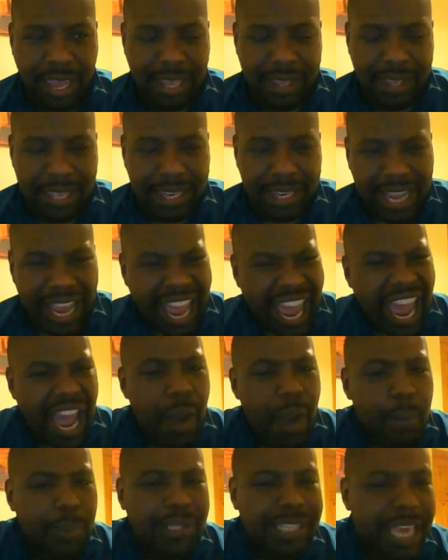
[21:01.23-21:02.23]
And then
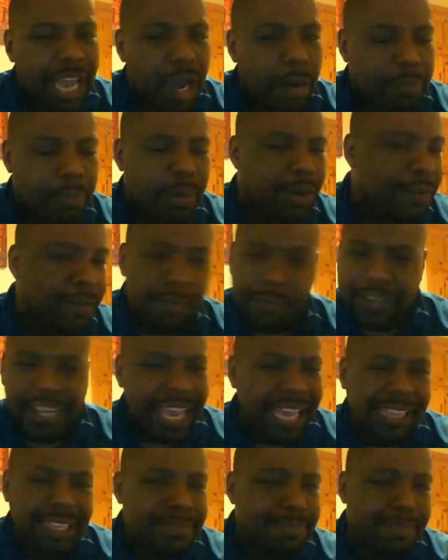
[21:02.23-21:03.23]
how would Kell Brook,
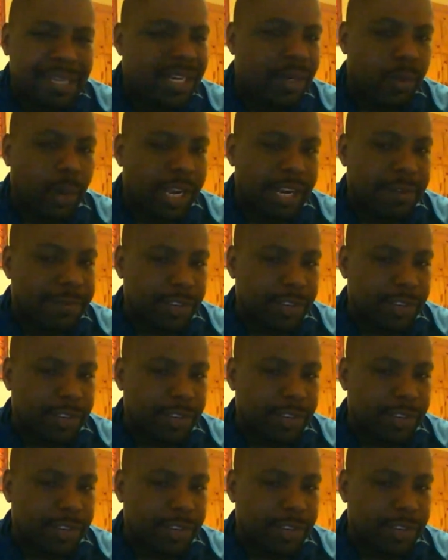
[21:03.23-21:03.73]
forget the middleweight